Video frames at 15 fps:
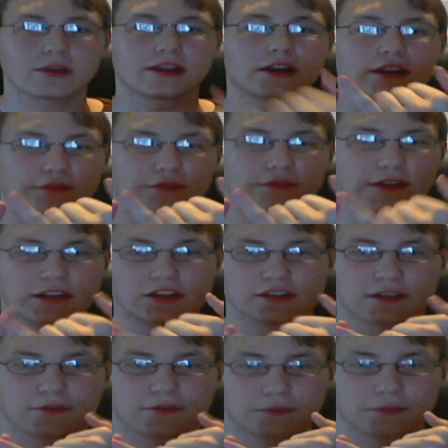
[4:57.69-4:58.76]
So not only are you
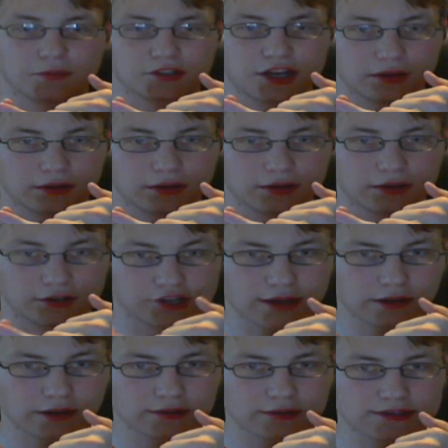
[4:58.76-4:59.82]
defending yourself from
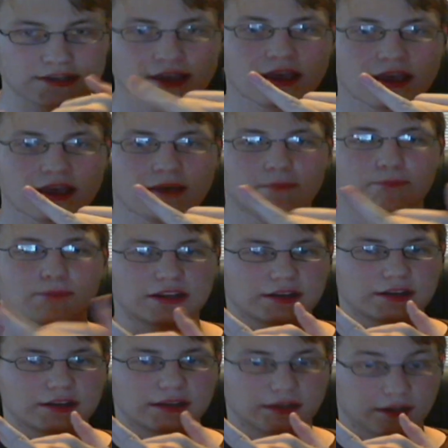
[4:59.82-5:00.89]
your shields,
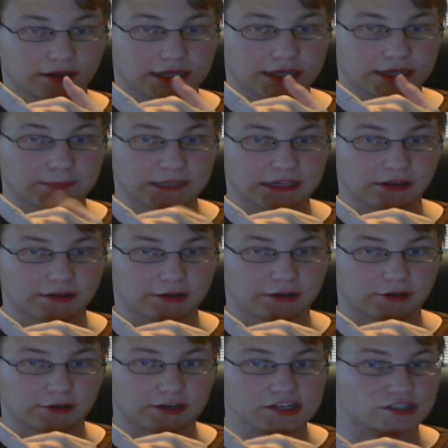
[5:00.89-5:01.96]
but you're going to
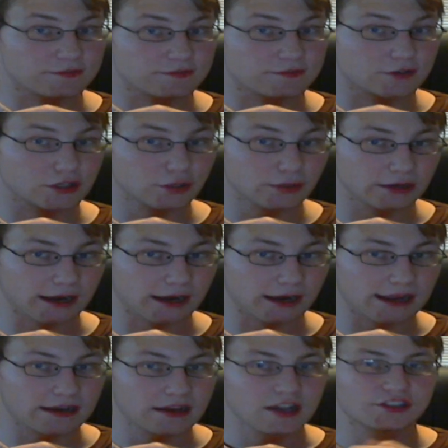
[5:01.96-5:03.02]
be killing their creatures if you're
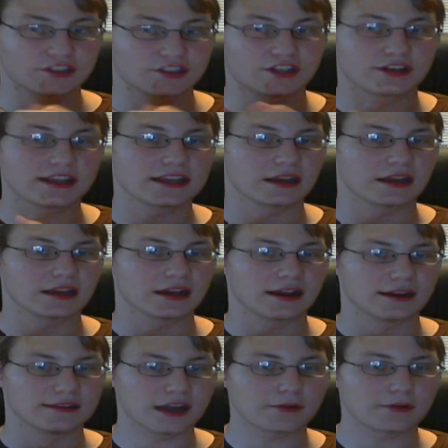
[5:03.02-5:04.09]
doing it right. So you're
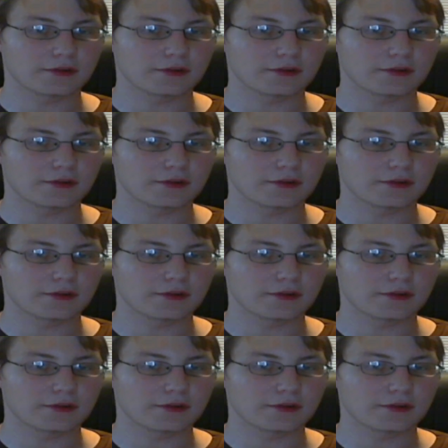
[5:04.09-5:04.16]
getting